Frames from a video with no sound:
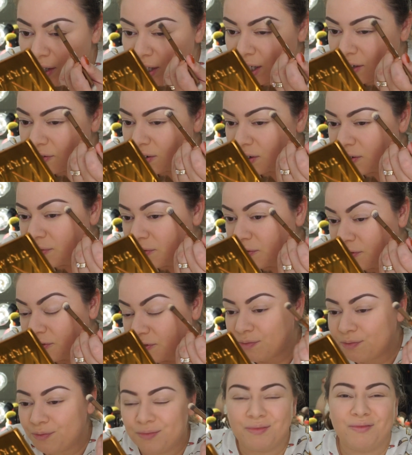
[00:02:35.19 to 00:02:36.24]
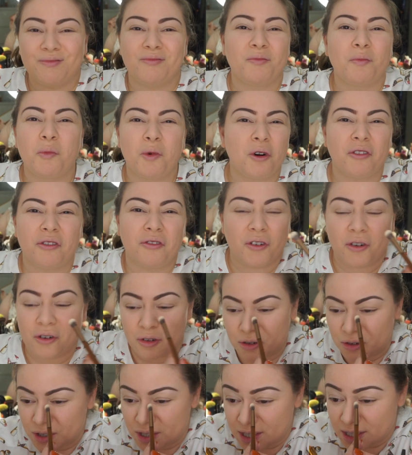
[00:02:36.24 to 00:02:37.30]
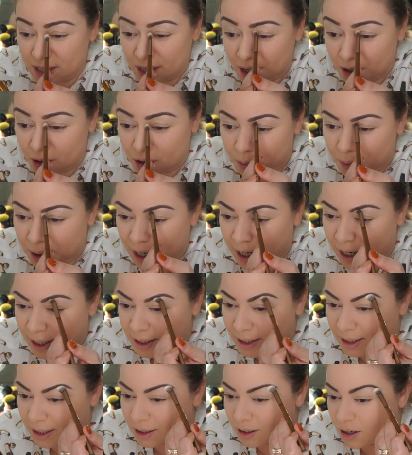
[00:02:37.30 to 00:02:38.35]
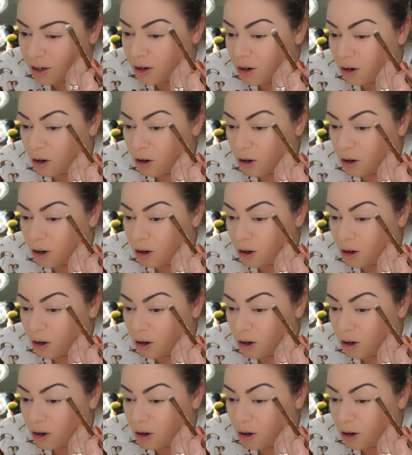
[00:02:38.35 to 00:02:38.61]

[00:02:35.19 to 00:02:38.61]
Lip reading: even more further set on my eyelid,